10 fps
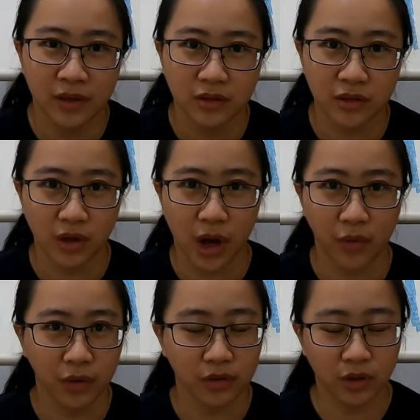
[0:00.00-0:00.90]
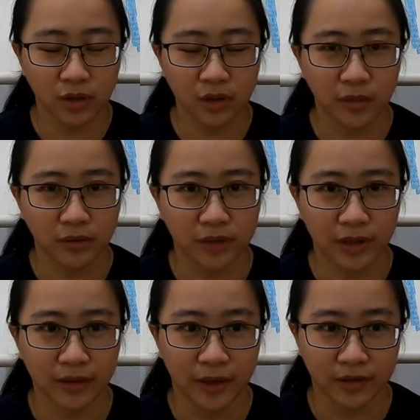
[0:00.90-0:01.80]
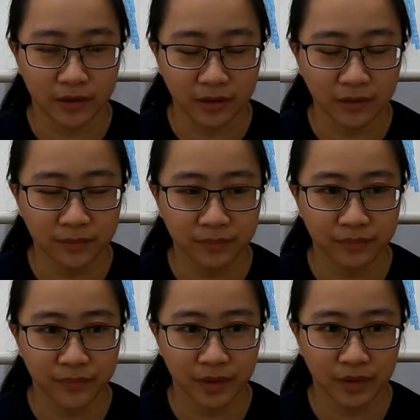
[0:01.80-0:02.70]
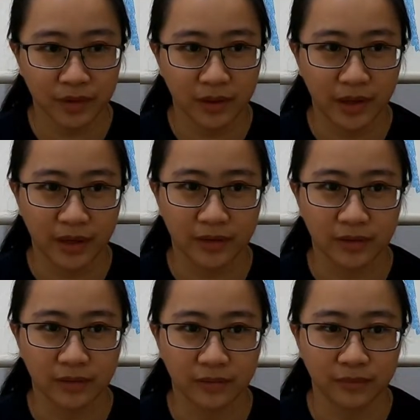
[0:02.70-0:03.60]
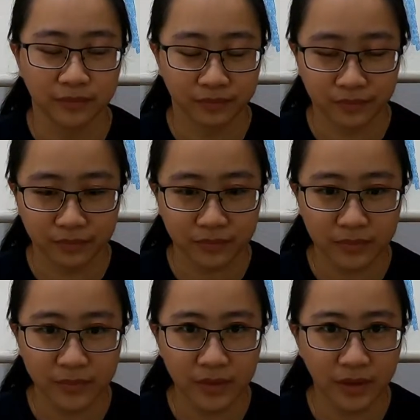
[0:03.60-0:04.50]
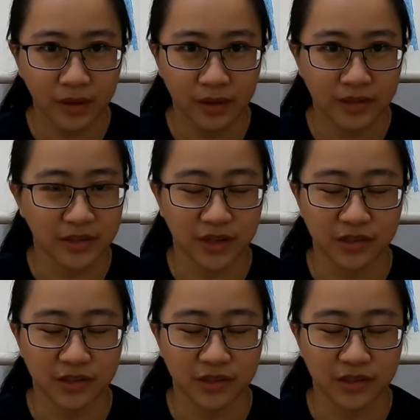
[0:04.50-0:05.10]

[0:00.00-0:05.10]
so I will talk about that later, and let's get